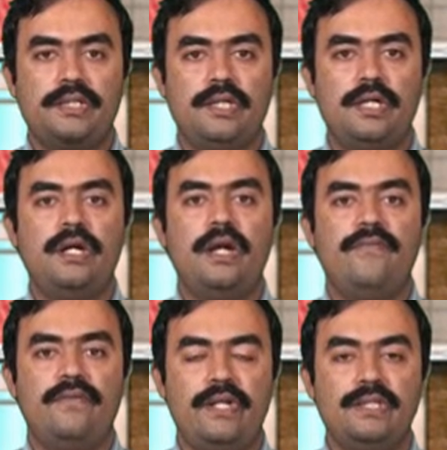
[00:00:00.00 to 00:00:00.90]
the
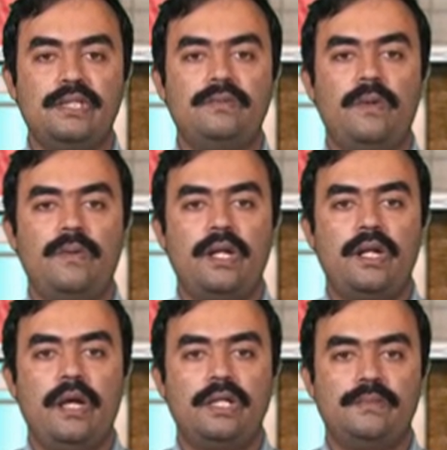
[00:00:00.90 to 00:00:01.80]
differences
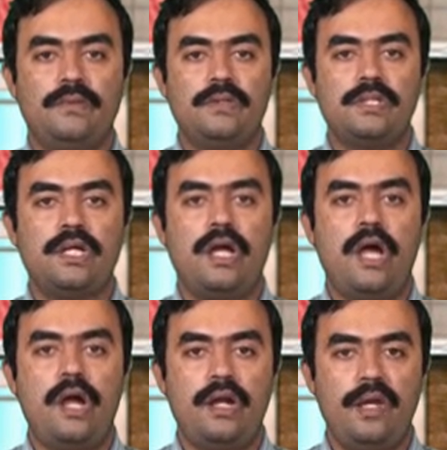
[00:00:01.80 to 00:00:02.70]
between exports
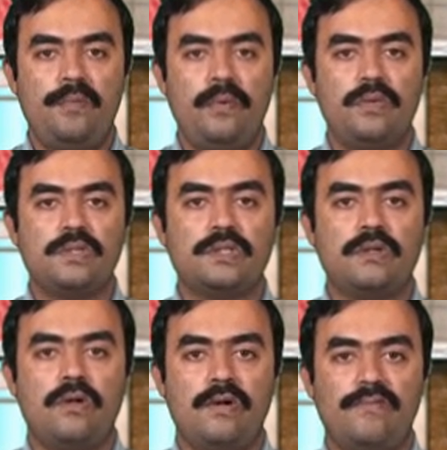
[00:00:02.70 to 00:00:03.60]
and imports
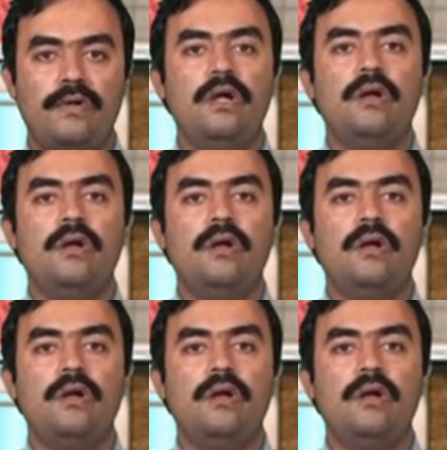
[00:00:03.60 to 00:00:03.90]
of